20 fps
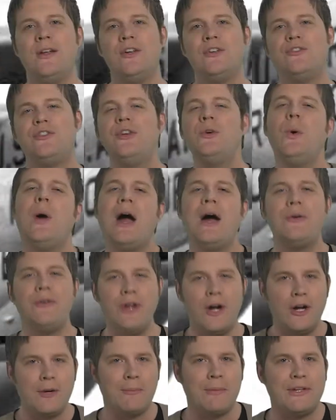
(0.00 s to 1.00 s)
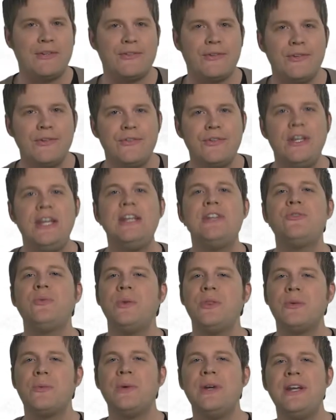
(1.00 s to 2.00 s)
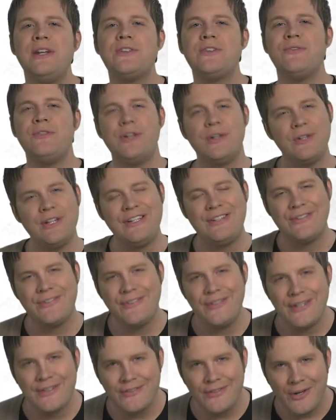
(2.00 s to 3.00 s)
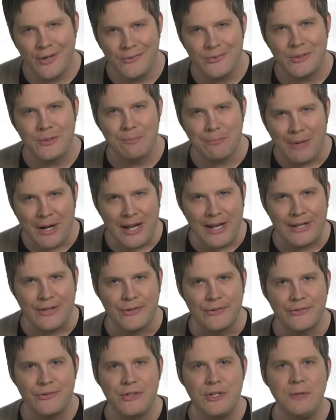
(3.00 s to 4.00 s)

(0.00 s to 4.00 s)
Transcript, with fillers: Two hound dog missiles, each with a range of nearly 600 miles,